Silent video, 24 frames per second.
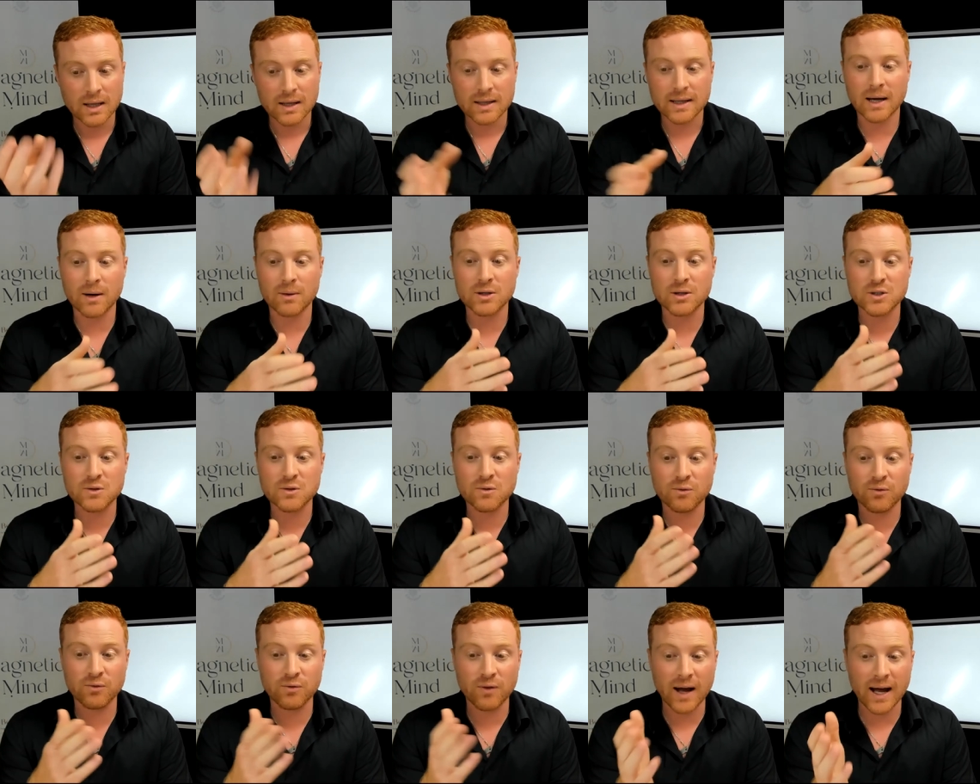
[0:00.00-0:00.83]
Now, it's
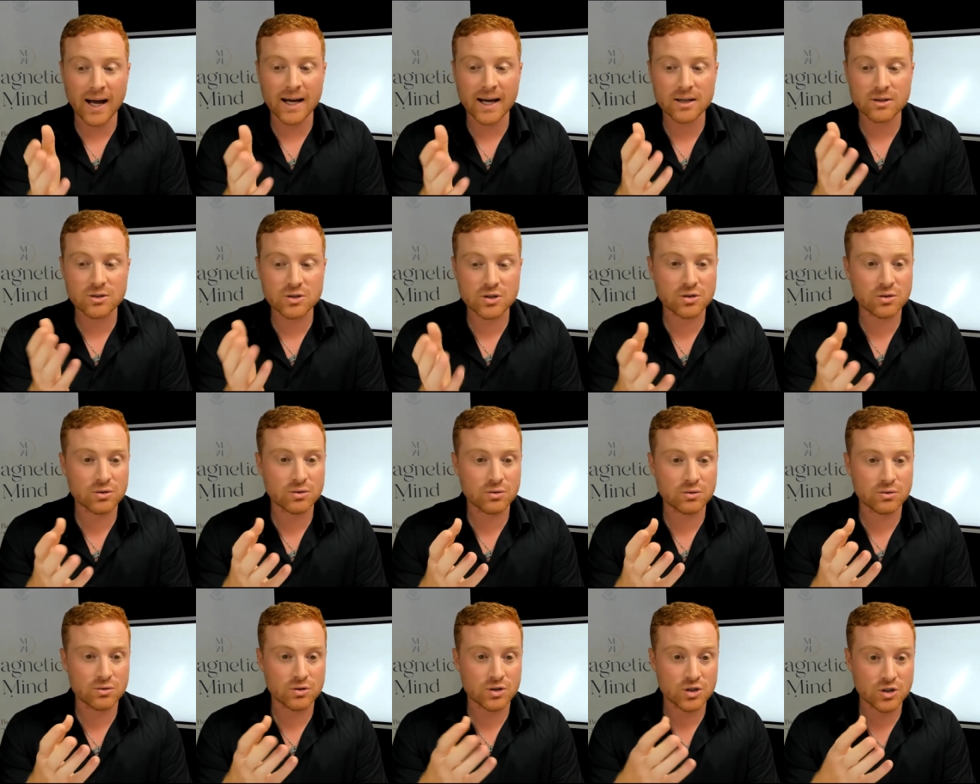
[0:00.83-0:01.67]
far
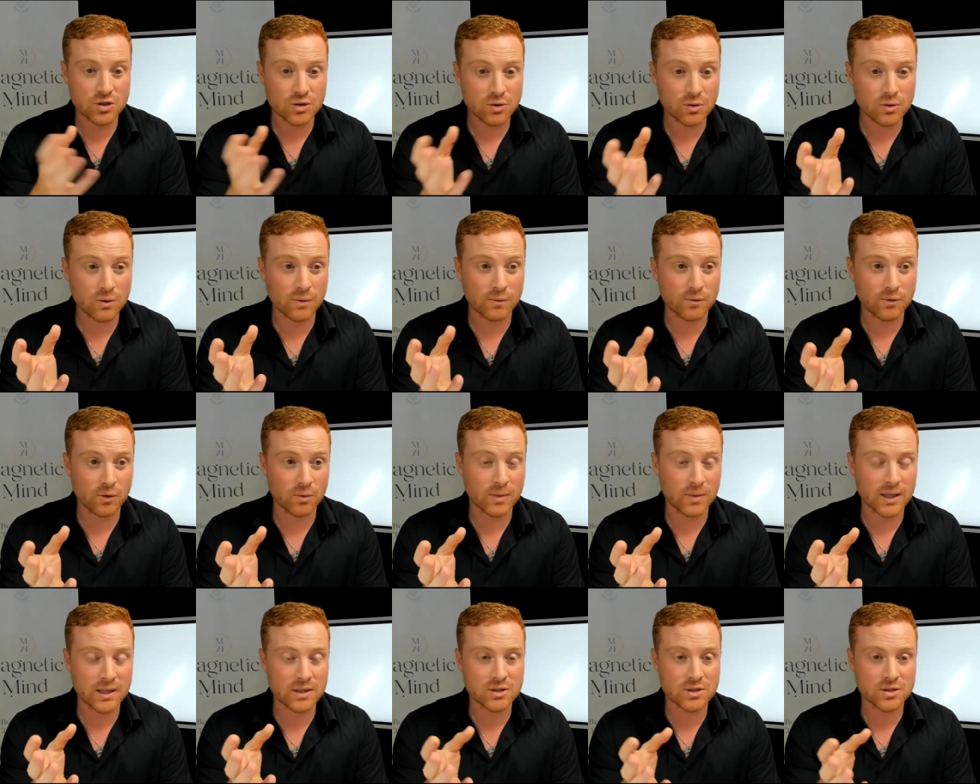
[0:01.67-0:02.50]
too soon for
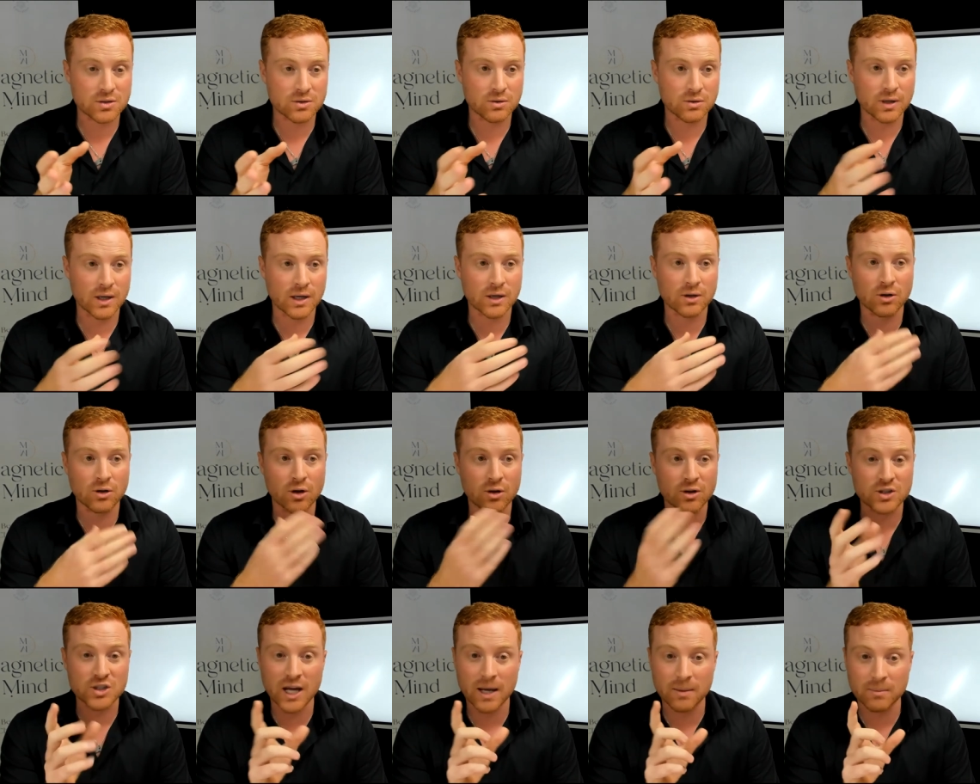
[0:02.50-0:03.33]
me to
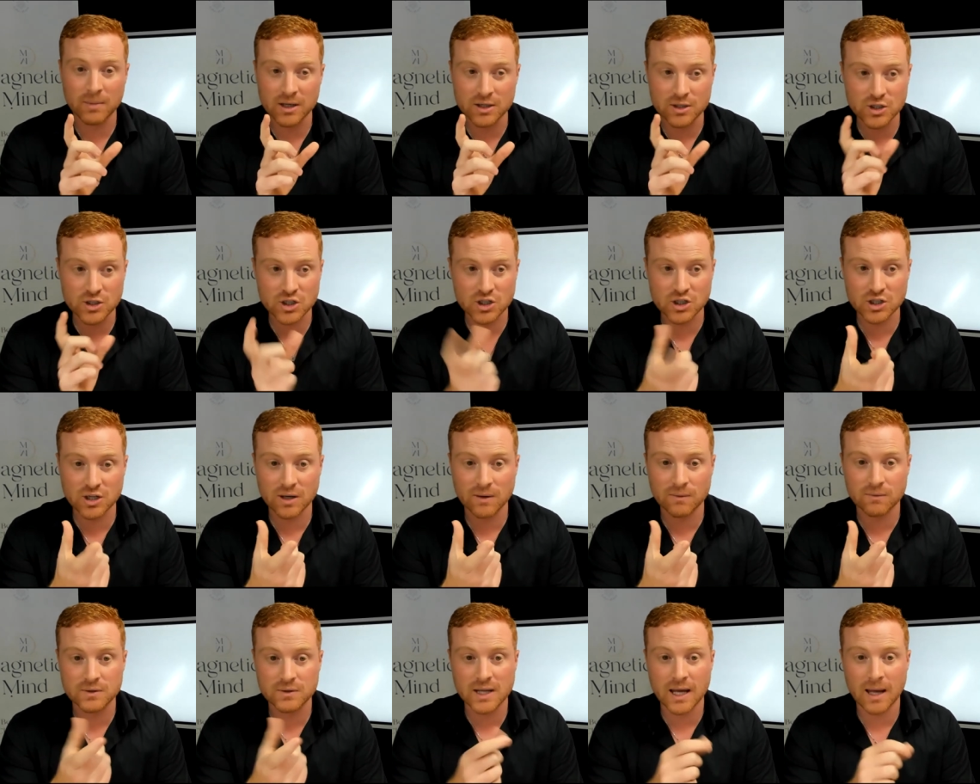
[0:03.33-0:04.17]
acknowledge how much
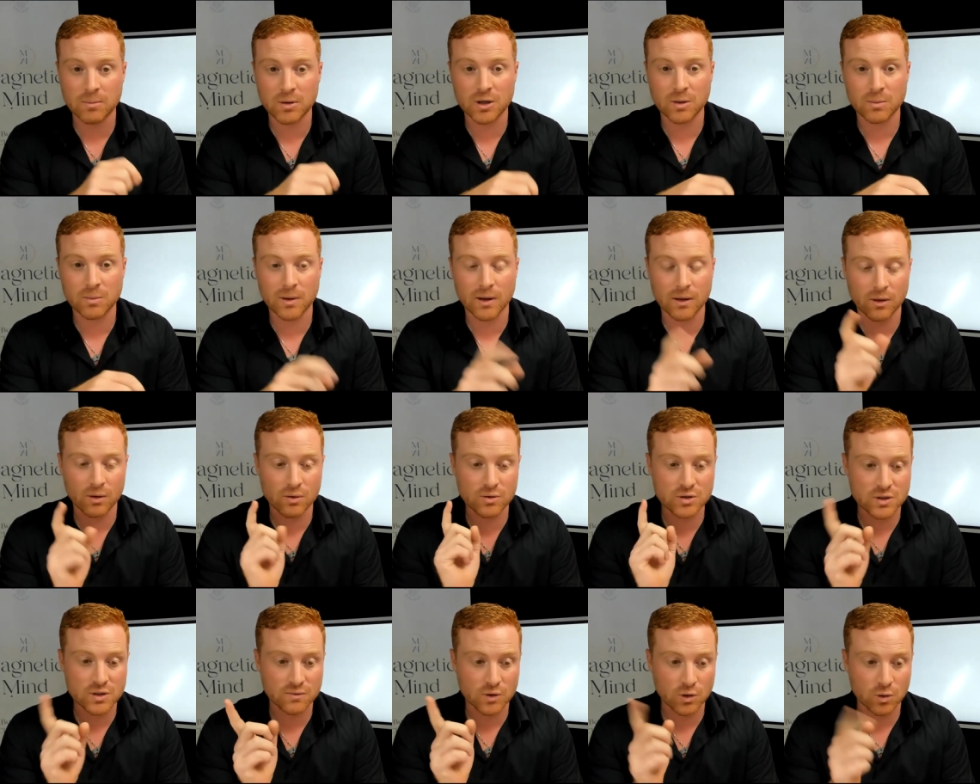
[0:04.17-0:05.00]
shift happened, but
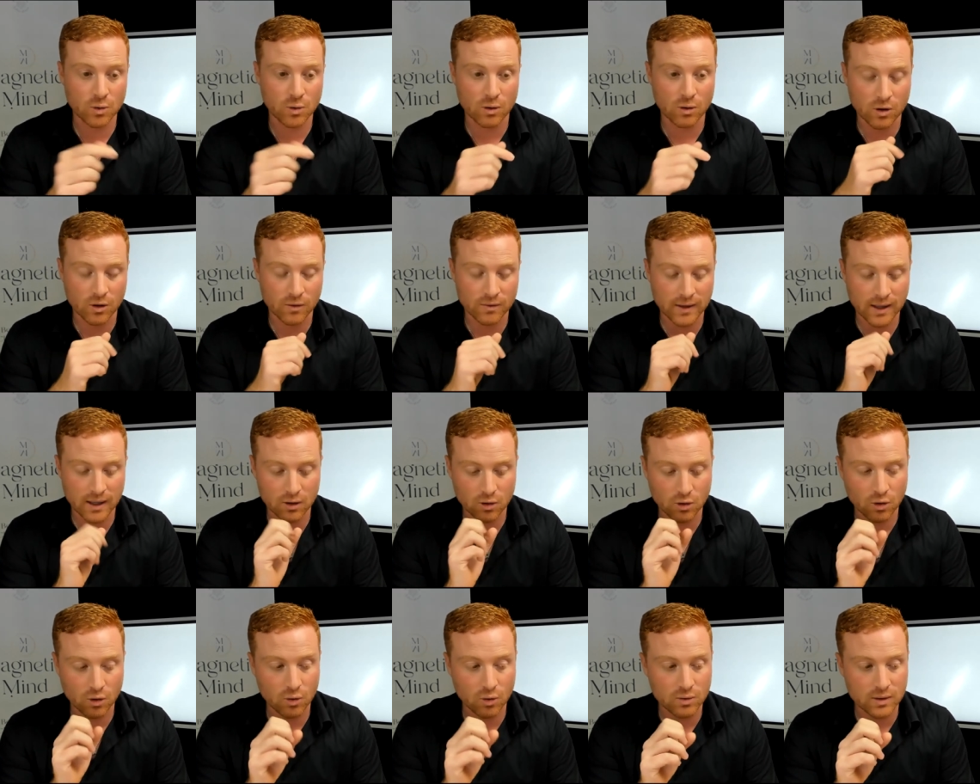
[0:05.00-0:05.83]
those of you who are on that
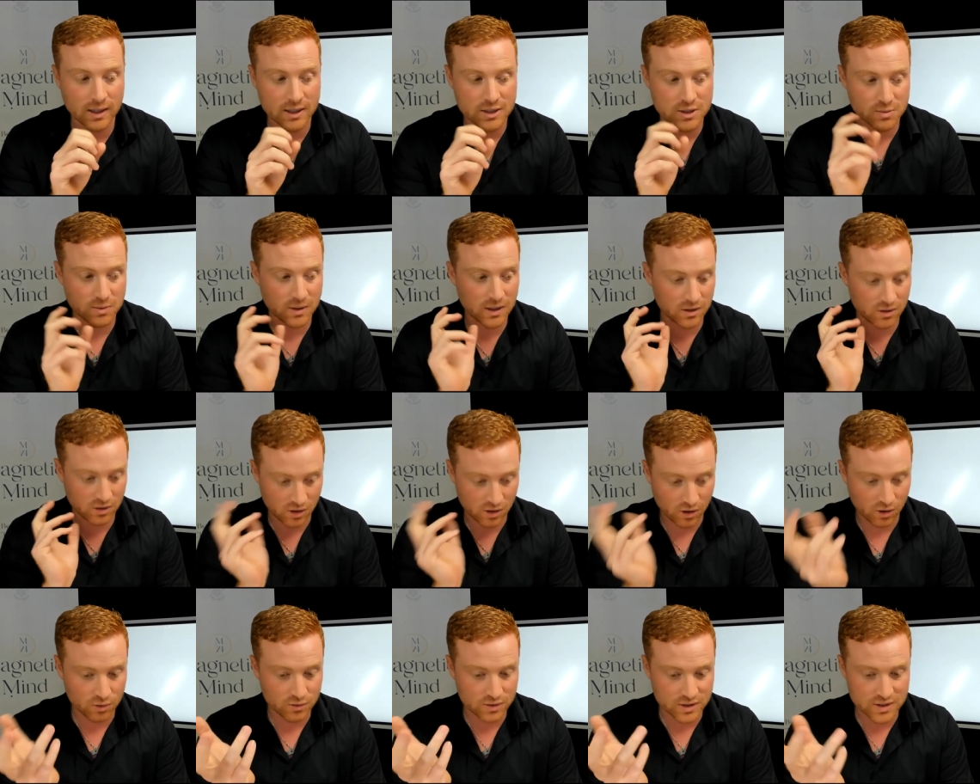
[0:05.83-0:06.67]
call last week
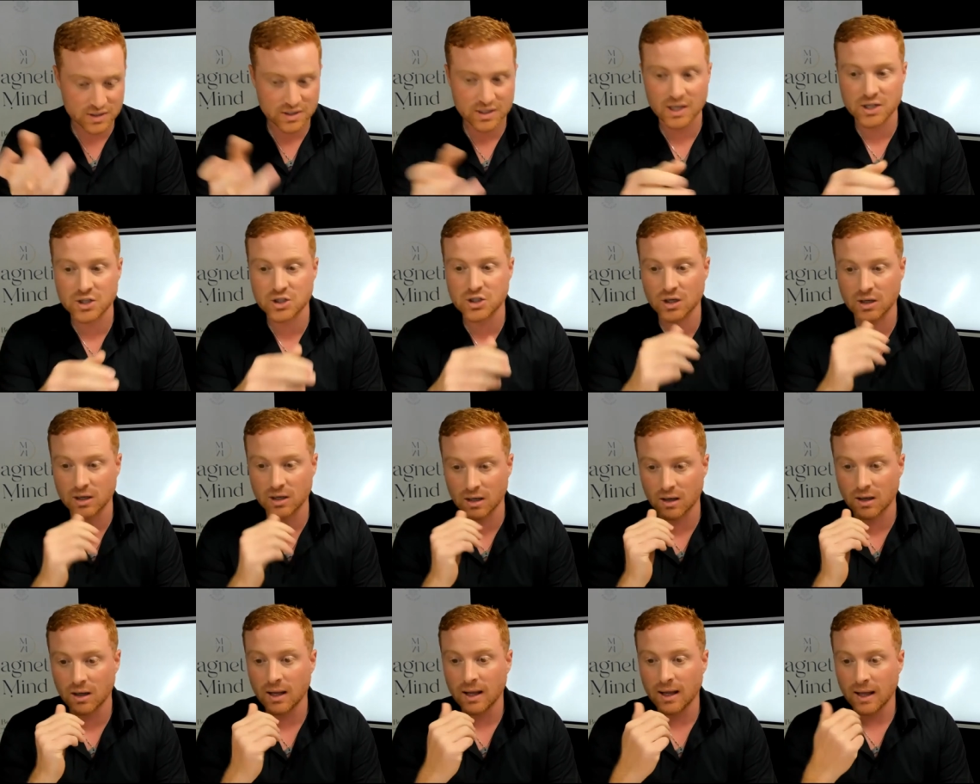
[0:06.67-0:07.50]
know the
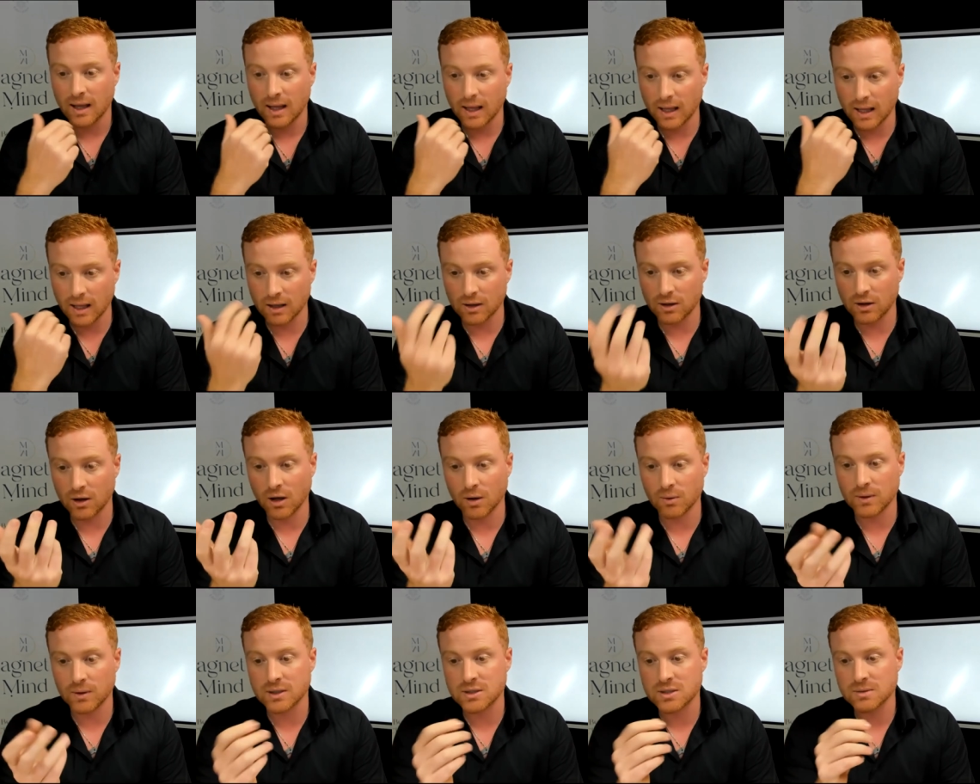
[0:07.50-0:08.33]
session and
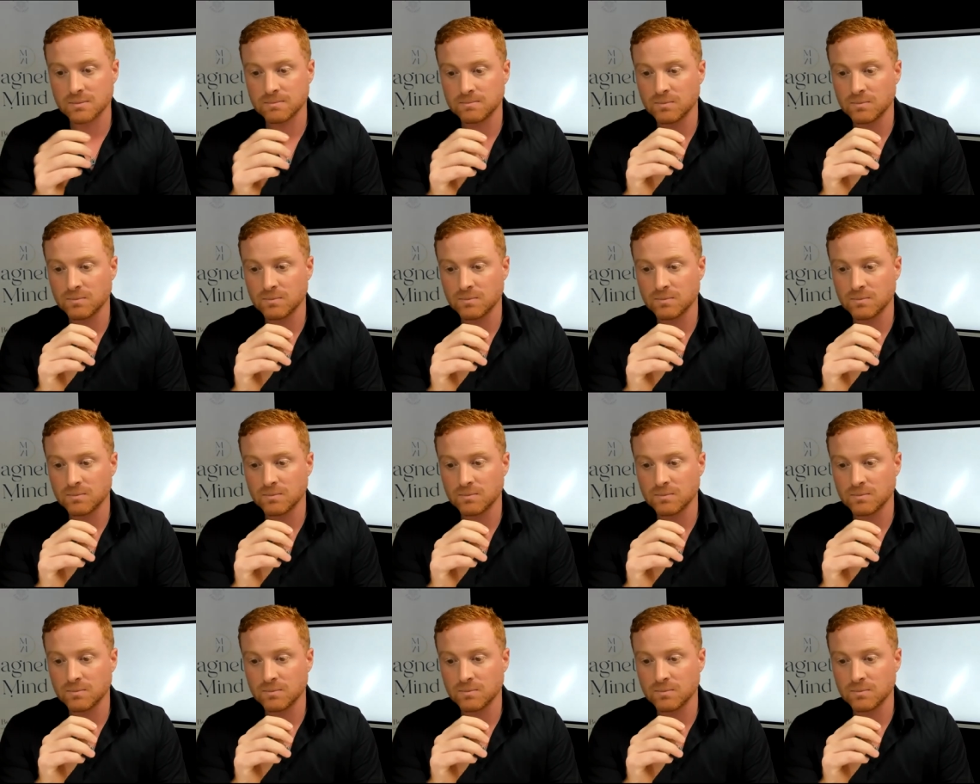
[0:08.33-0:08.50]
know it.